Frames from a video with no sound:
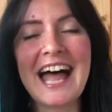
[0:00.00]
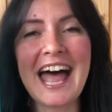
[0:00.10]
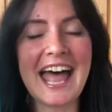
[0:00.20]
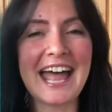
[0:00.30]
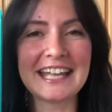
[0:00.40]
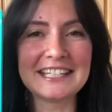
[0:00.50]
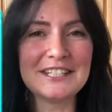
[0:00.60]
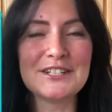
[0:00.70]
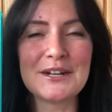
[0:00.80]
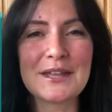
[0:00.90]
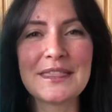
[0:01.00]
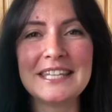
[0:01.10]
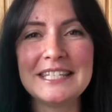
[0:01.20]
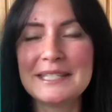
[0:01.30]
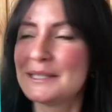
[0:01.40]
and enjoying
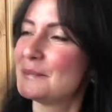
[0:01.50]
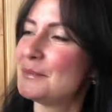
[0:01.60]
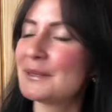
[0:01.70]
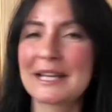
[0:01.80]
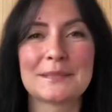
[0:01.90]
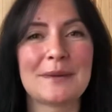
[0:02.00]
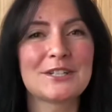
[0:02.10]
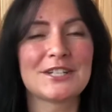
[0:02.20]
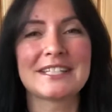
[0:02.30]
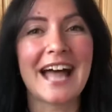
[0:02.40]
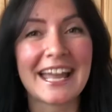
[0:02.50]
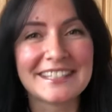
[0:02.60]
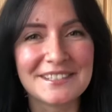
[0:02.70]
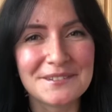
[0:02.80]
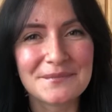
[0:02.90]
this book as much as I do.